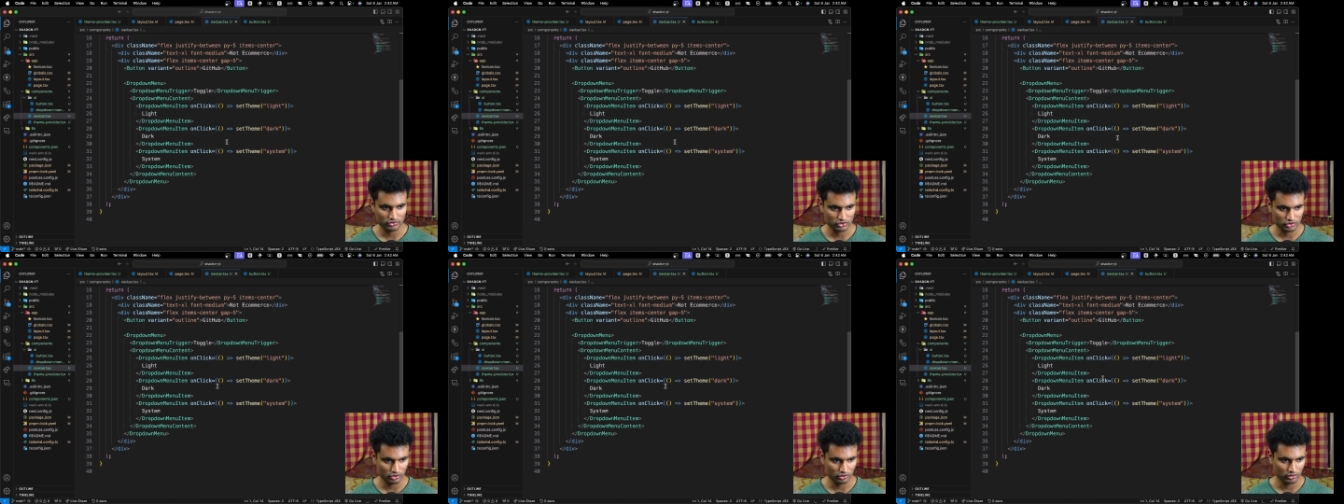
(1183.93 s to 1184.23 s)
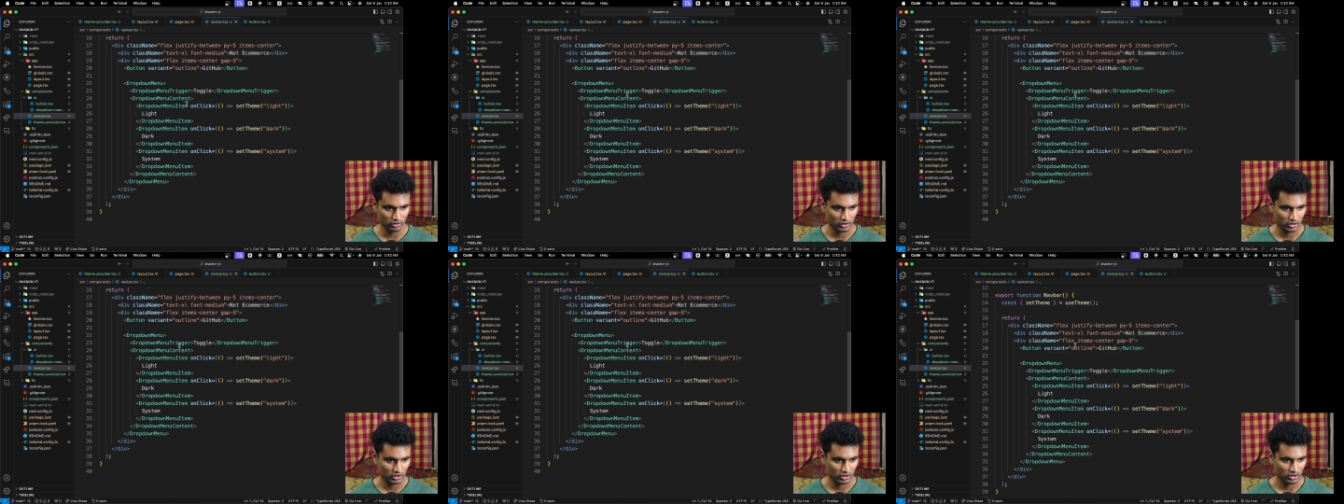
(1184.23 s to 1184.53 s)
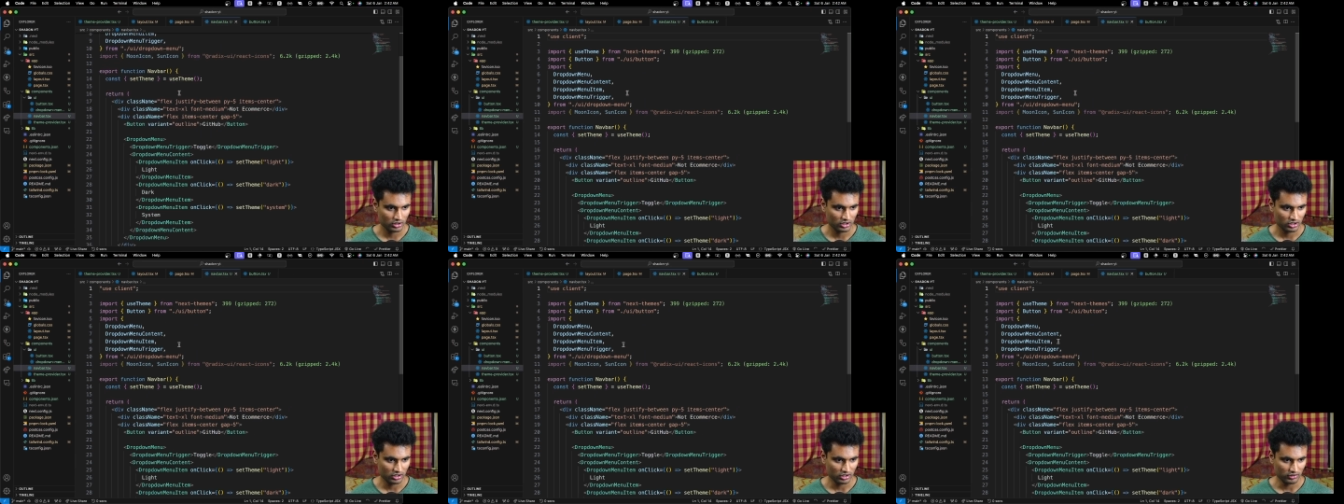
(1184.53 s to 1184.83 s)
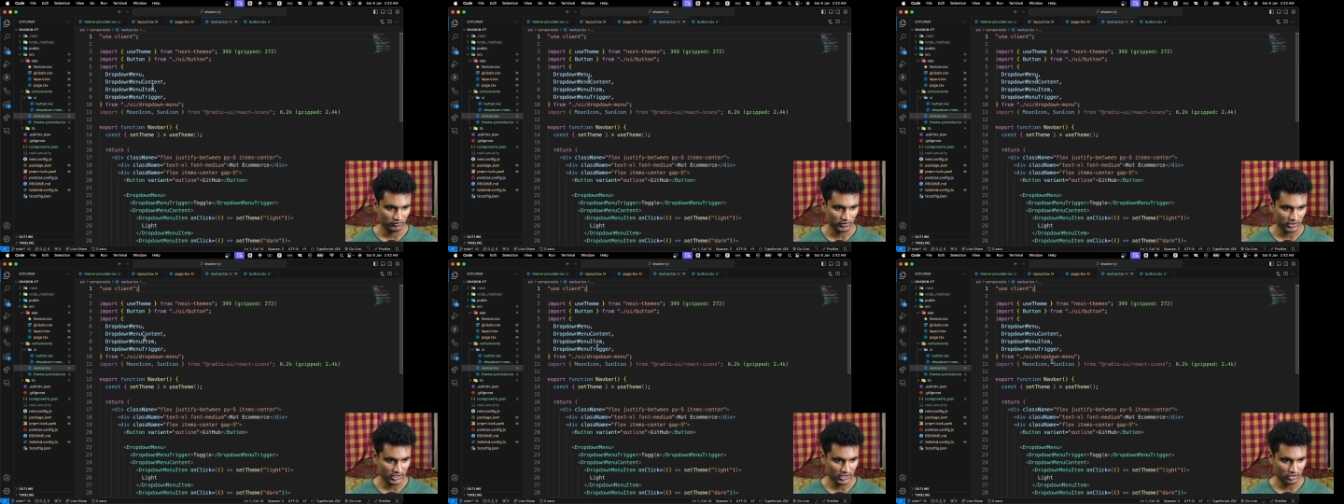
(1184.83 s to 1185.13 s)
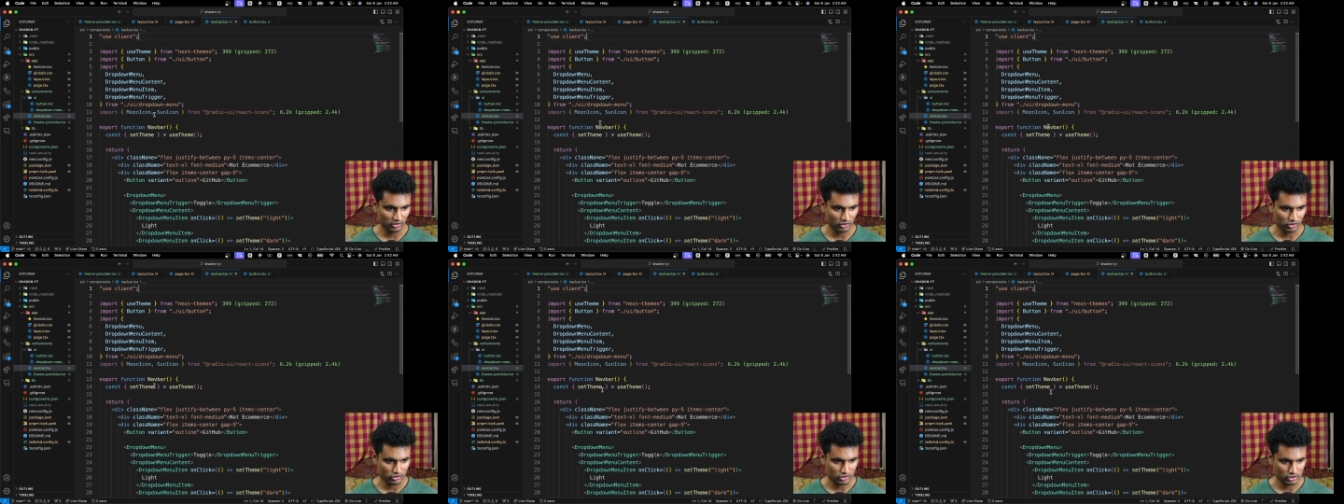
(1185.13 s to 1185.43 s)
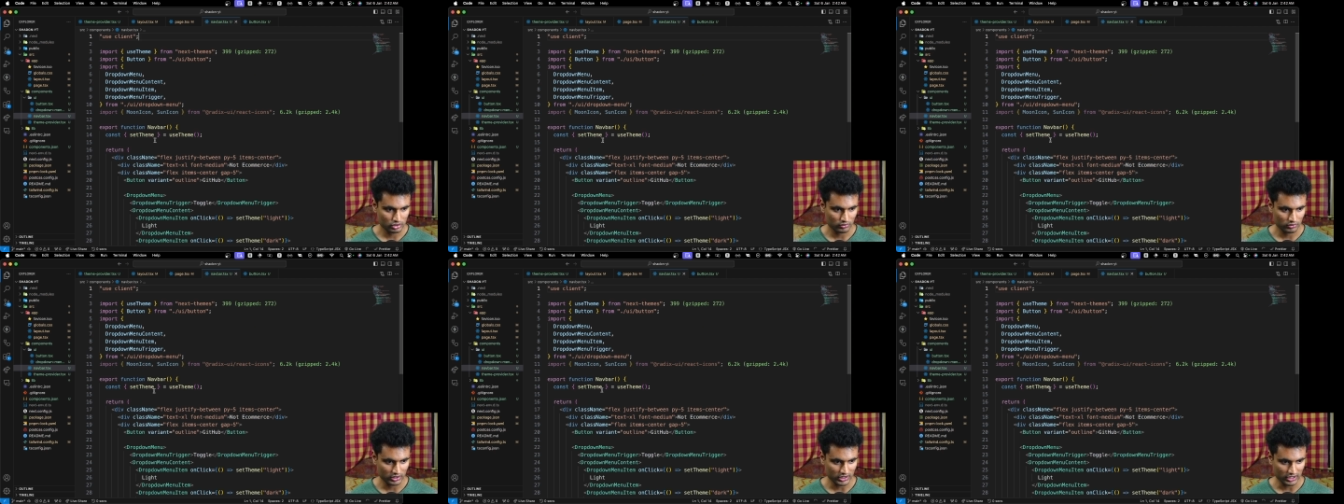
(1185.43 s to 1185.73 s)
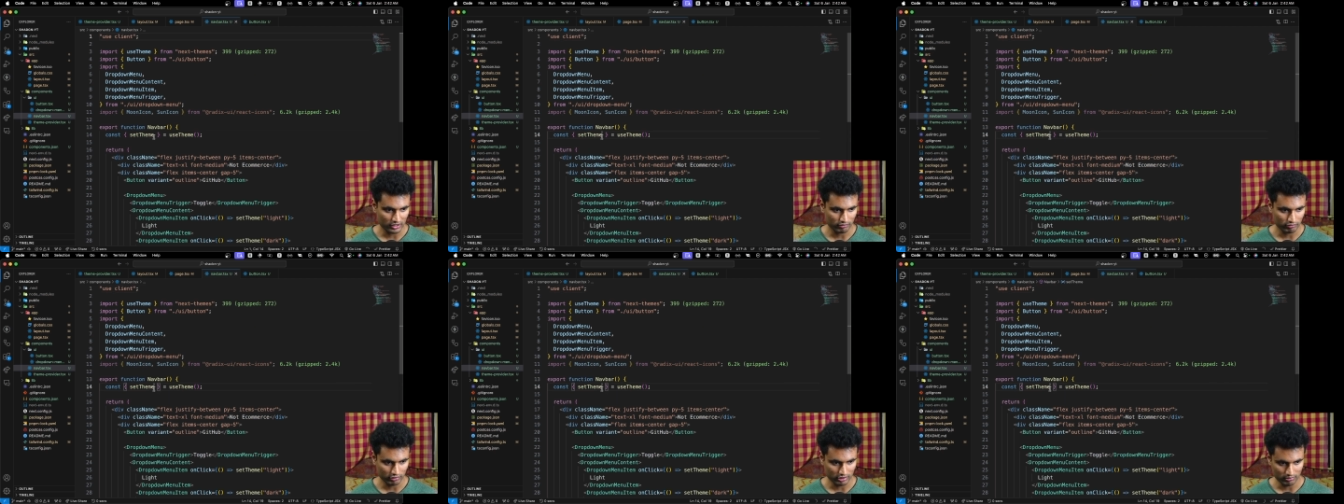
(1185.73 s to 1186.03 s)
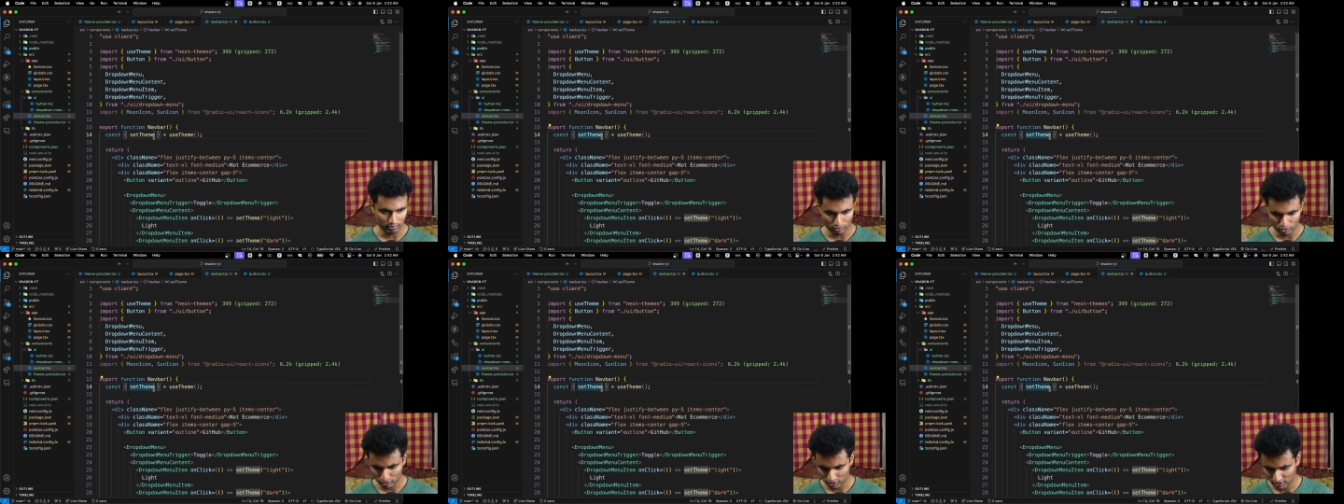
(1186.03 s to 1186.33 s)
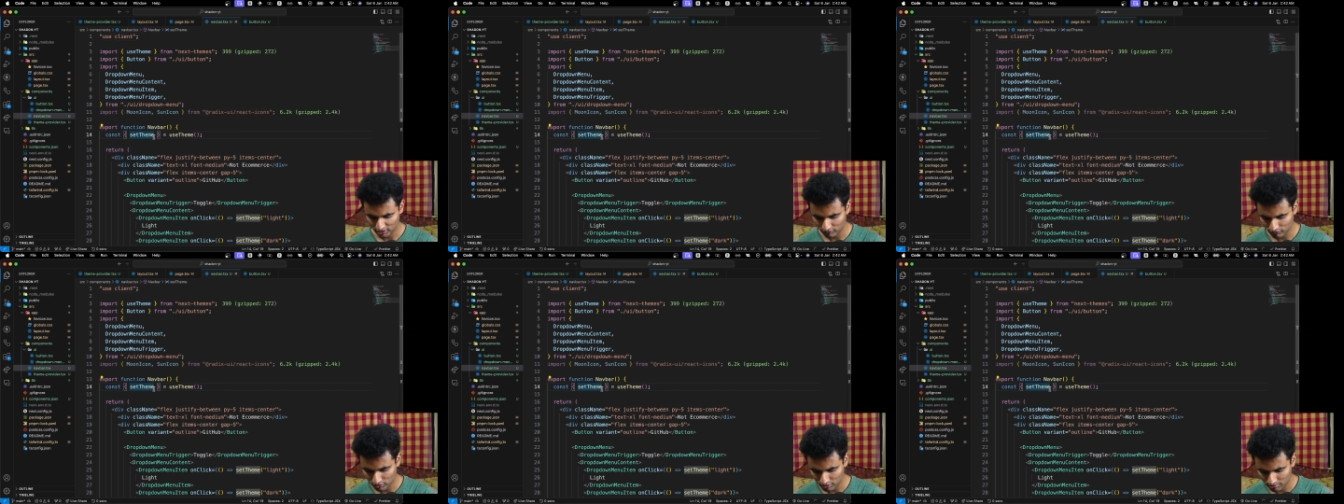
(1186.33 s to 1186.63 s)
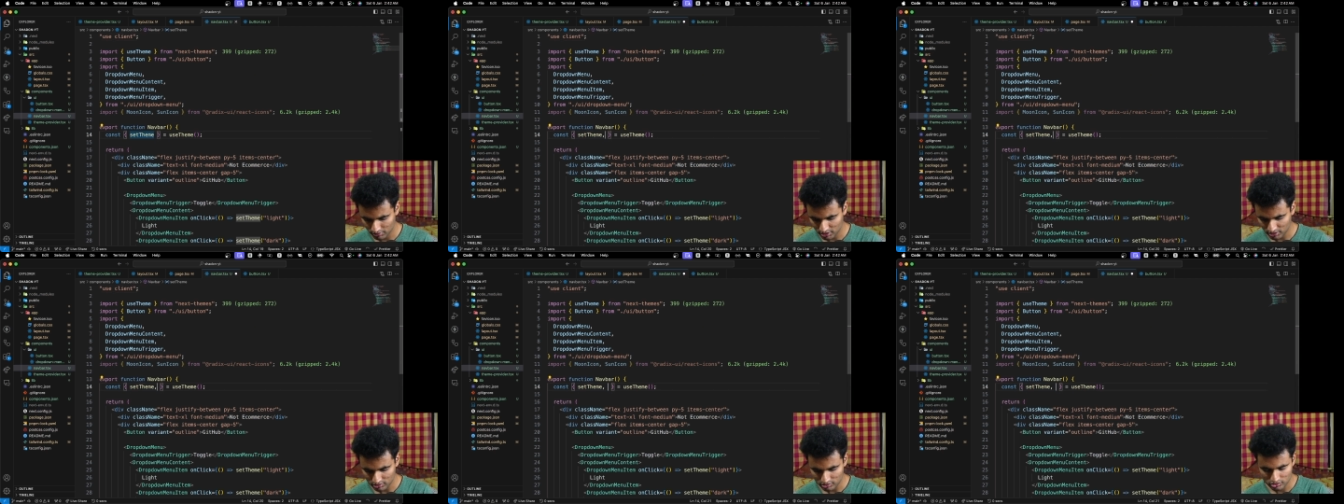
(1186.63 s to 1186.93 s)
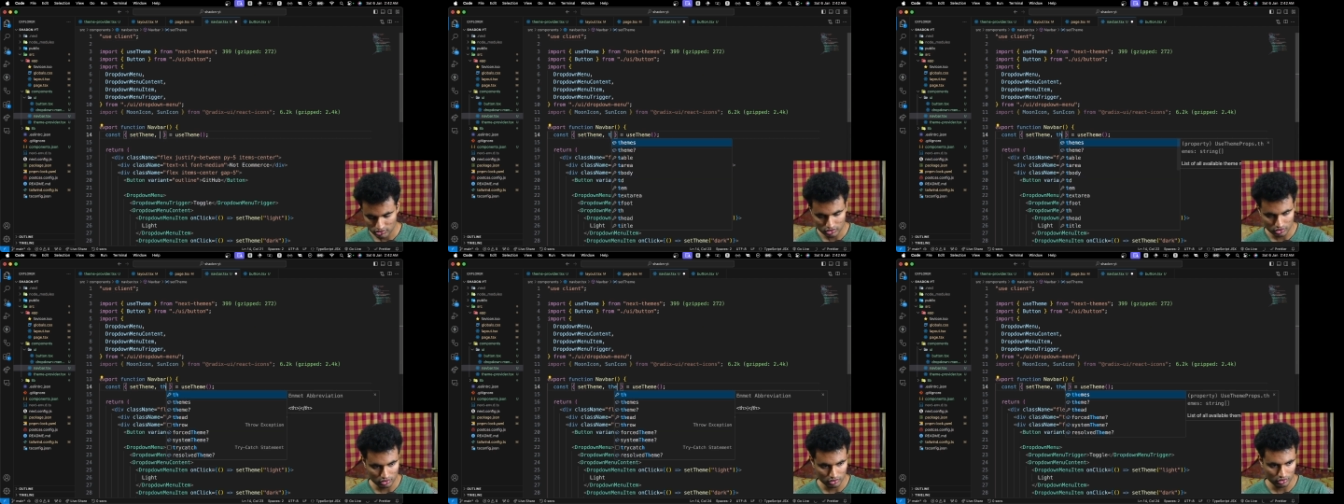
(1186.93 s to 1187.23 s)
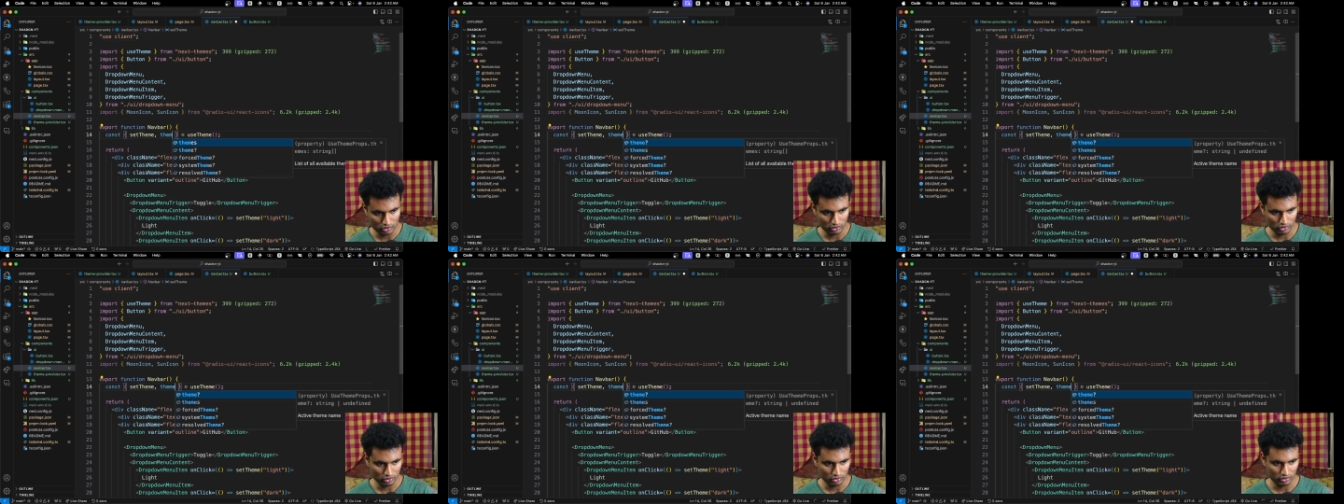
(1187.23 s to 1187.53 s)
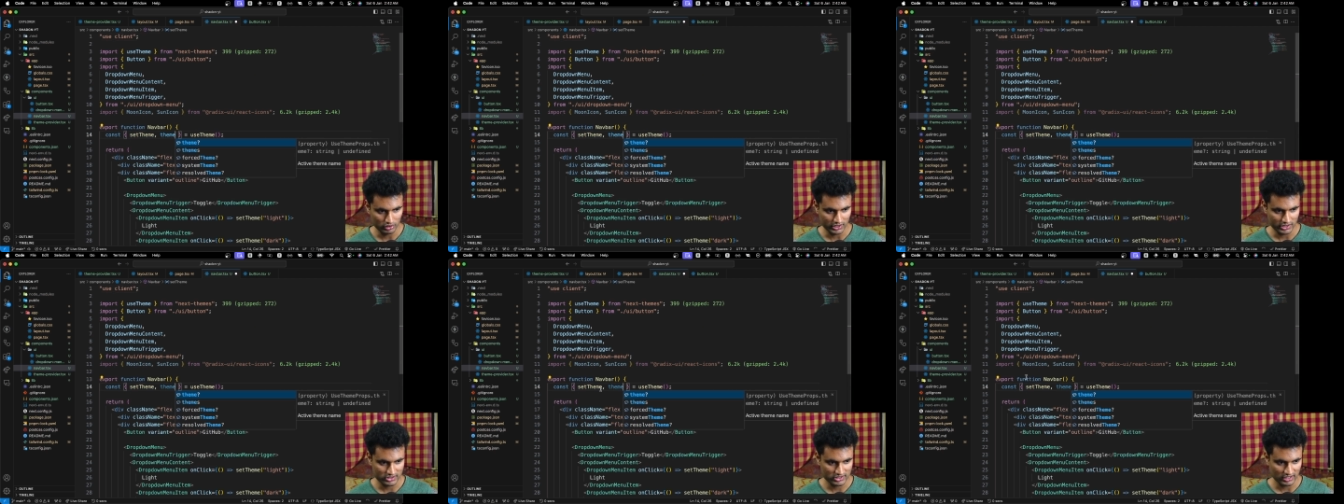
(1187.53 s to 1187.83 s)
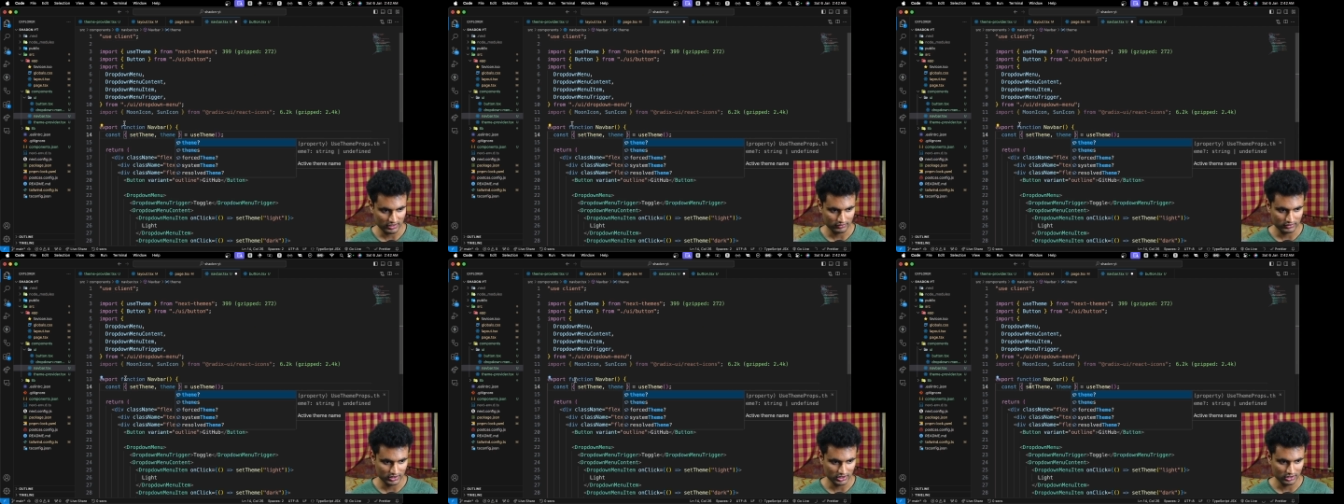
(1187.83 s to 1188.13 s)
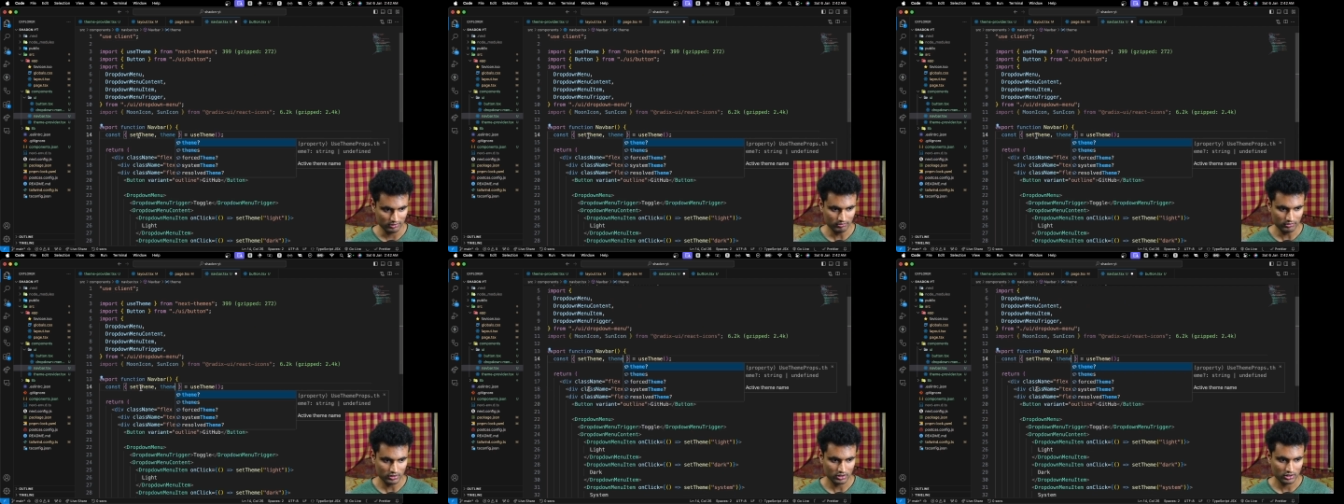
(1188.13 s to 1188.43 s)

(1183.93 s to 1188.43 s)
So we can also get one more thing from here. So let's have theme,